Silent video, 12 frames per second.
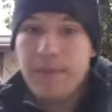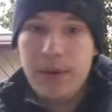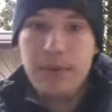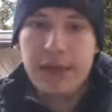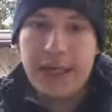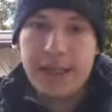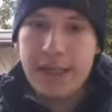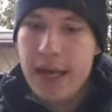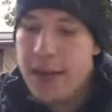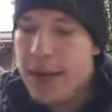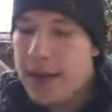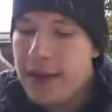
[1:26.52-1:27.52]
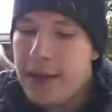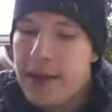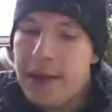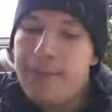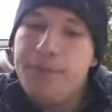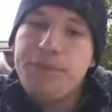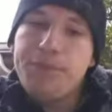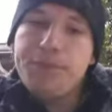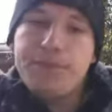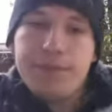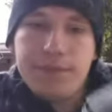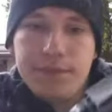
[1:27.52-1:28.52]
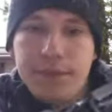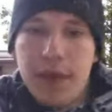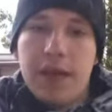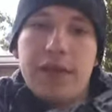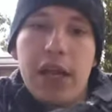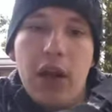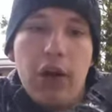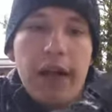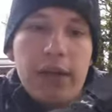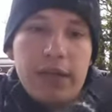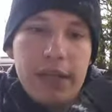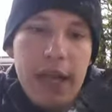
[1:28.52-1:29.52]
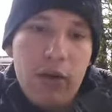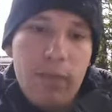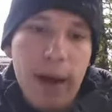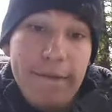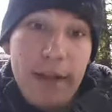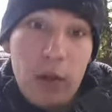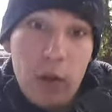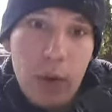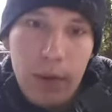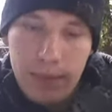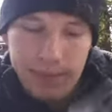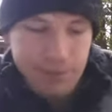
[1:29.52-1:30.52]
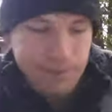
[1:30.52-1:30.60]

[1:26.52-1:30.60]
people did say that because they are held together by Velcro.